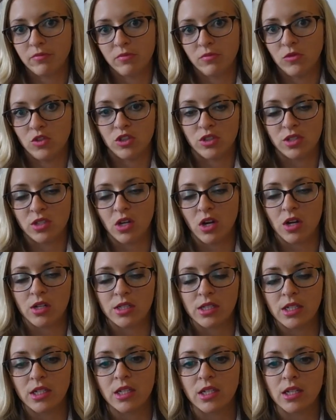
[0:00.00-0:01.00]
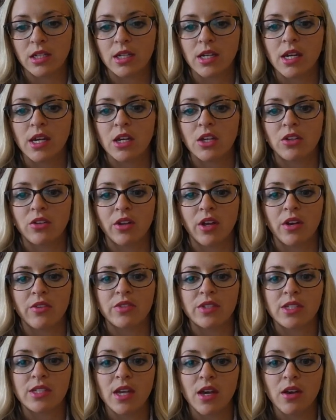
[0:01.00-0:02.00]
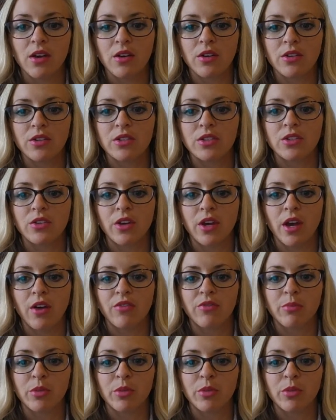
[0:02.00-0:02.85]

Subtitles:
just costs in it. You'll have sales, you'll have